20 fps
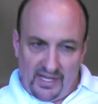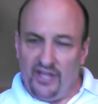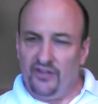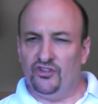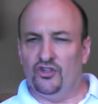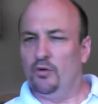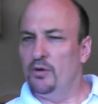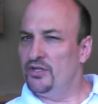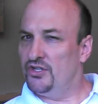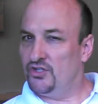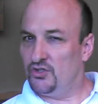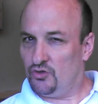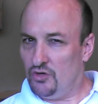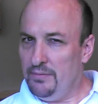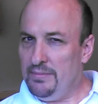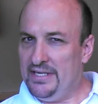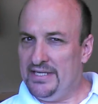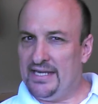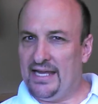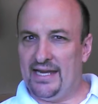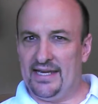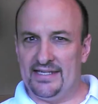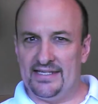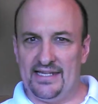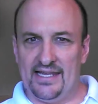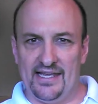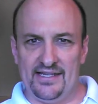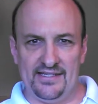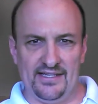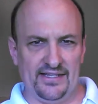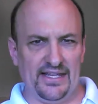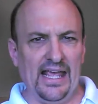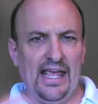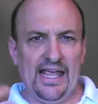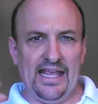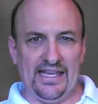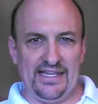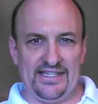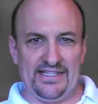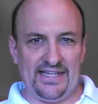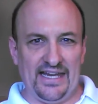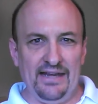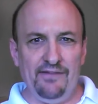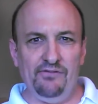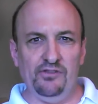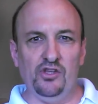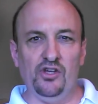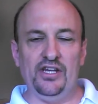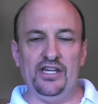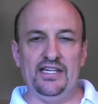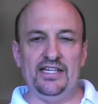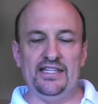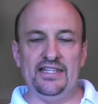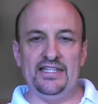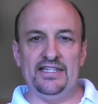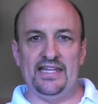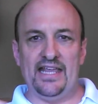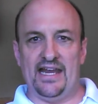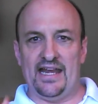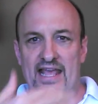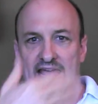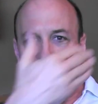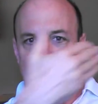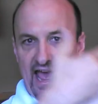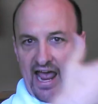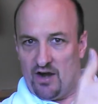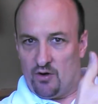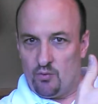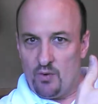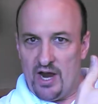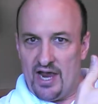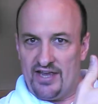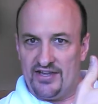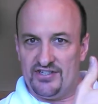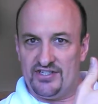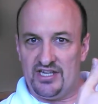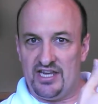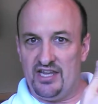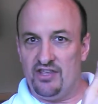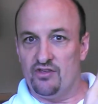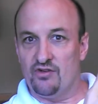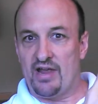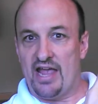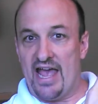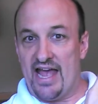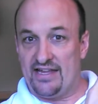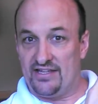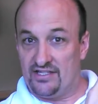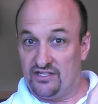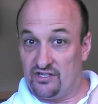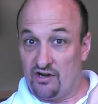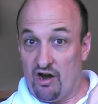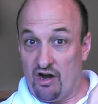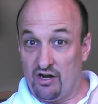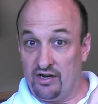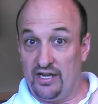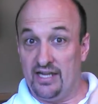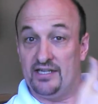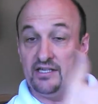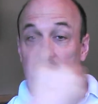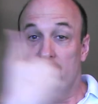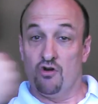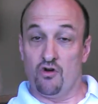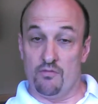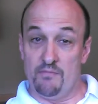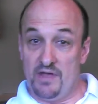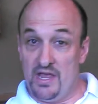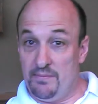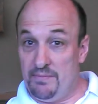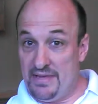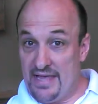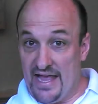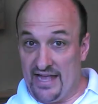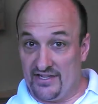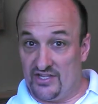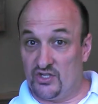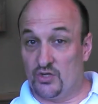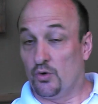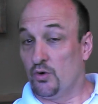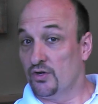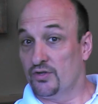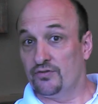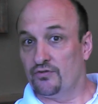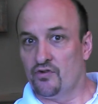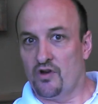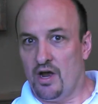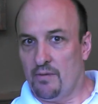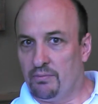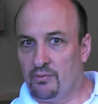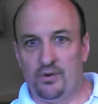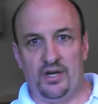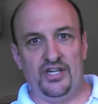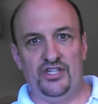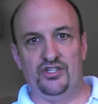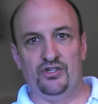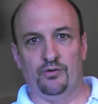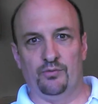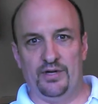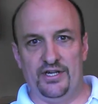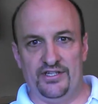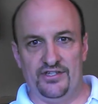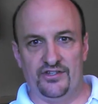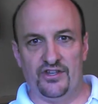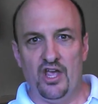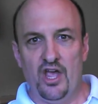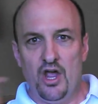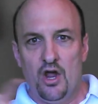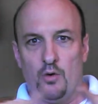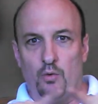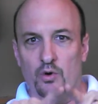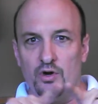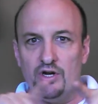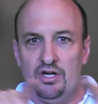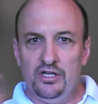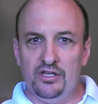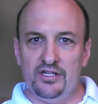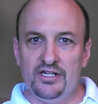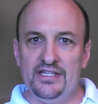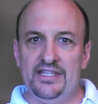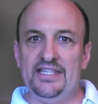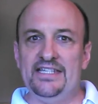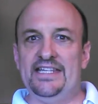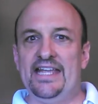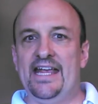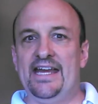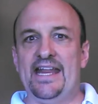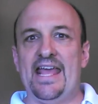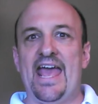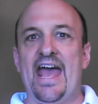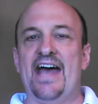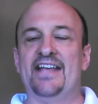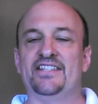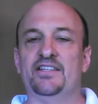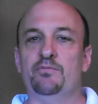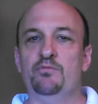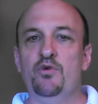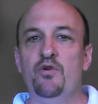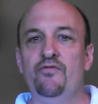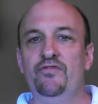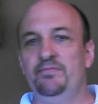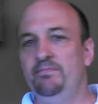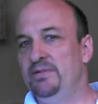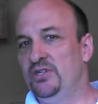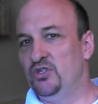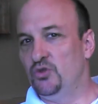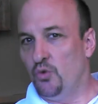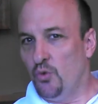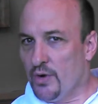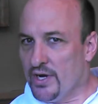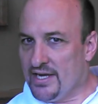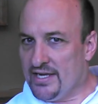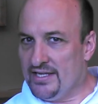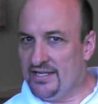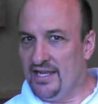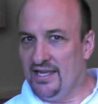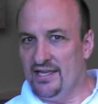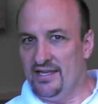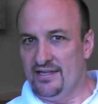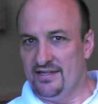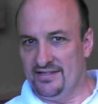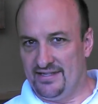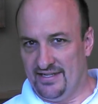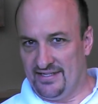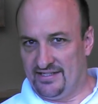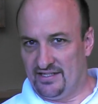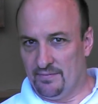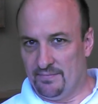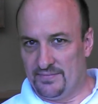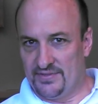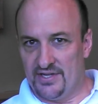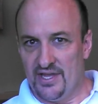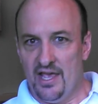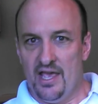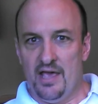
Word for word: So what streaming data says is instead of looking at the data at rest, either at target or maybe at source for operational reasons, we're going to look at the data as it moves between systems.